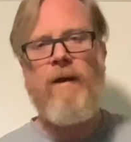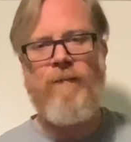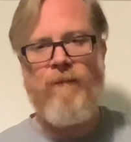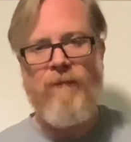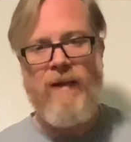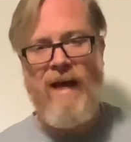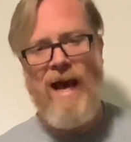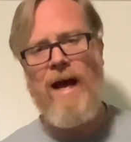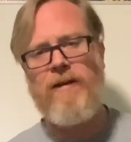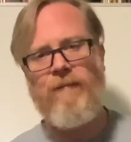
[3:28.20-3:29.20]
of the
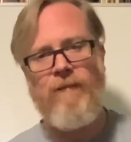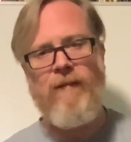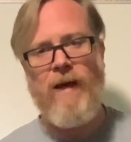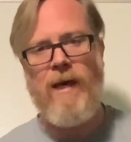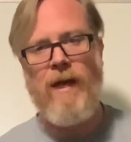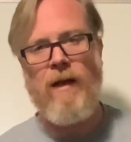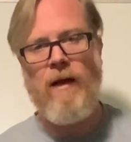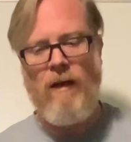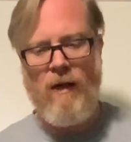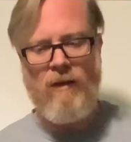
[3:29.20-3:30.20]
act of thinking
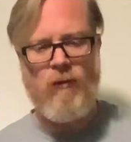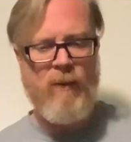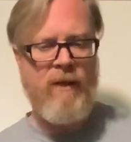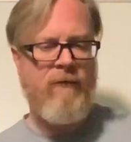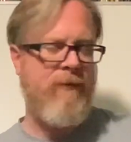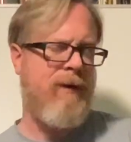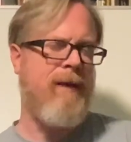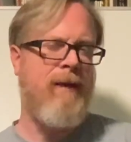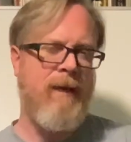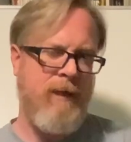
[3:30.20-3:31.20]
as being a very
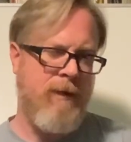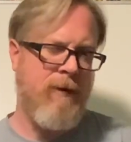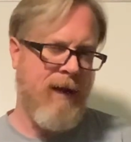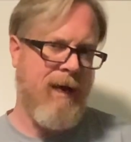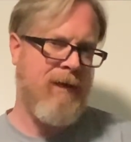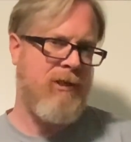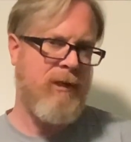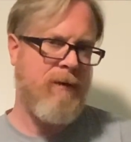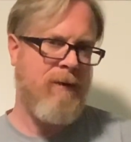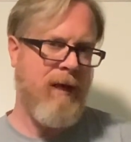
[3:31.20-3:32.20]
linear action,
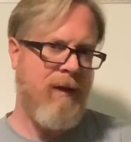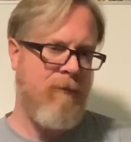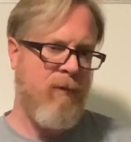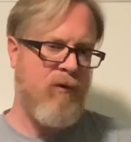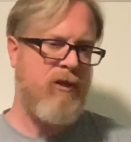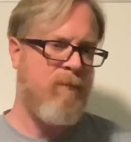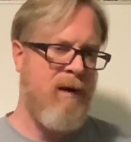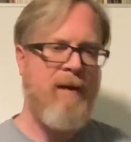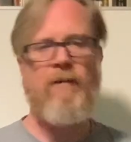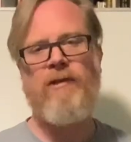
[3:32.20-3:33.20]
and most
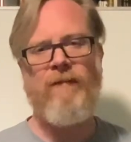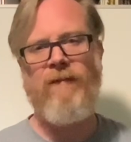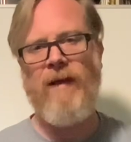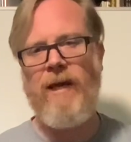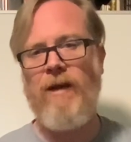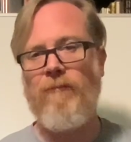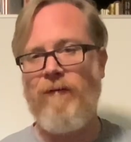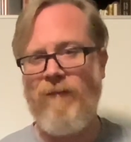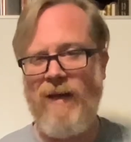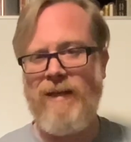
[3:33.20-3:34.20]
models of thinking
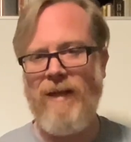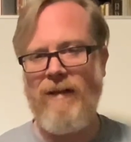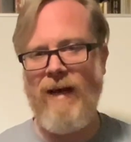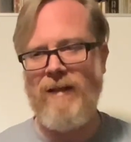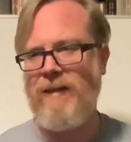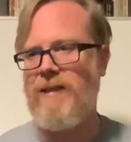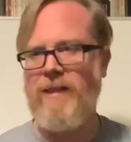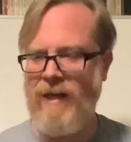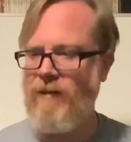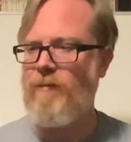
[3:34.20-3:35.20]
reflected that. The
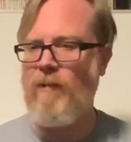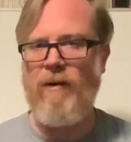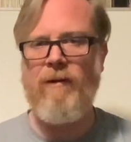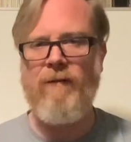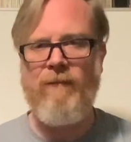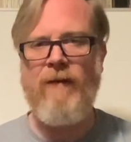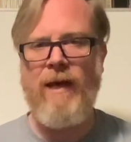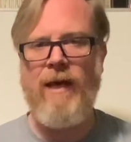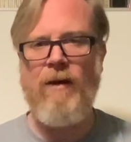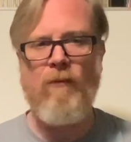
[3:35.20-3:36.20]
standard model of
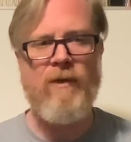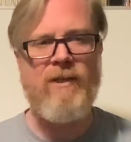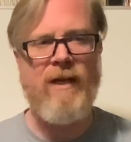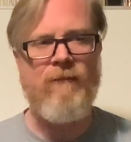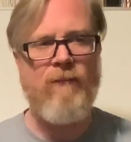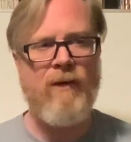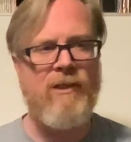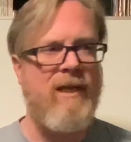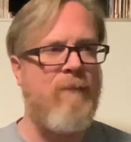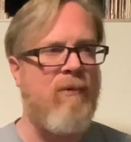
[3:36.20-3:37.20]
thinking was that, for
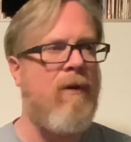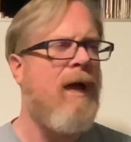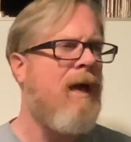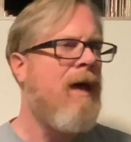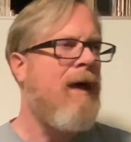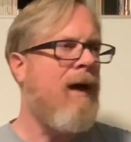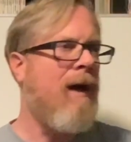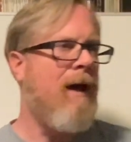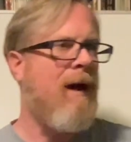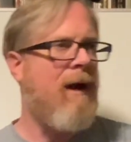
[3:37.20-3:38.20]
example,
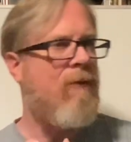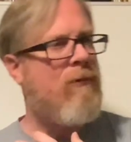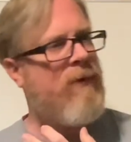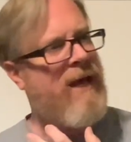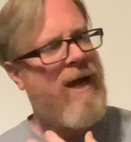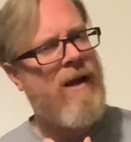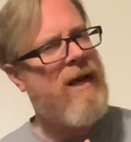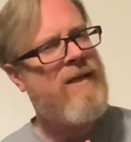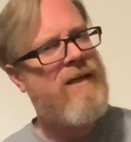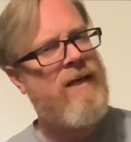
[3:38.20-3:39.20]
when we had
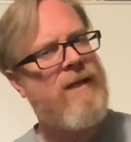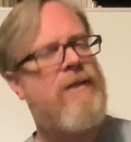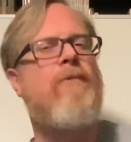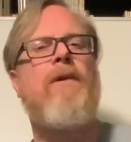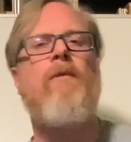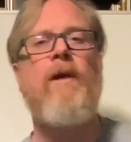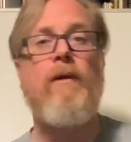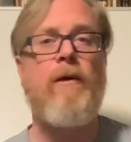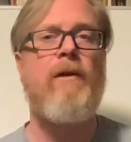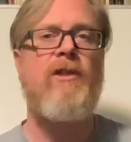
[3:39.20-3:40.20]
ideas or when we
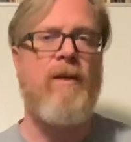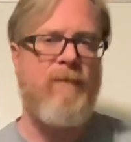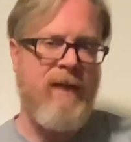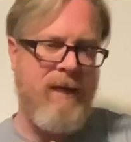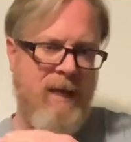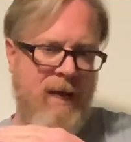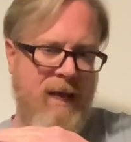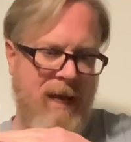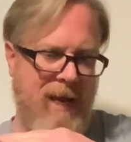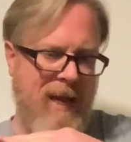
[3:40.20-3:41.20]
learned something,
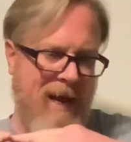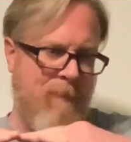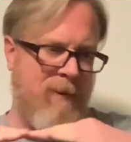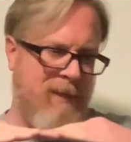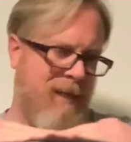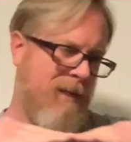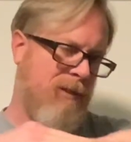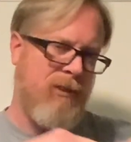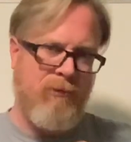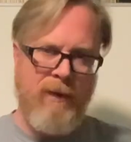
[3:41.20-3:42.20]
it happened in a
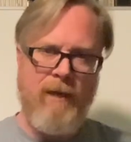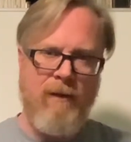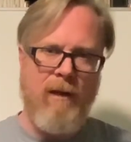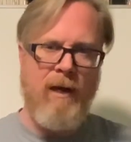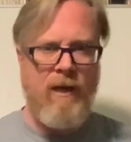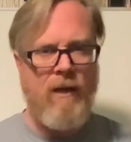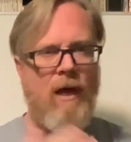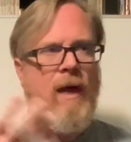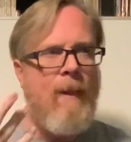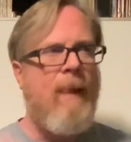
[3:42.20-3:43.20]
straight line.
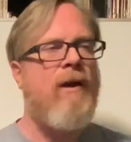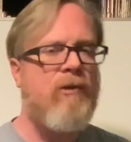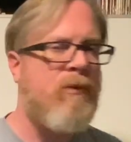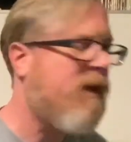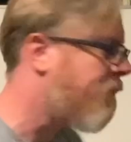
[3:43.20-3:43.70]
Here's what I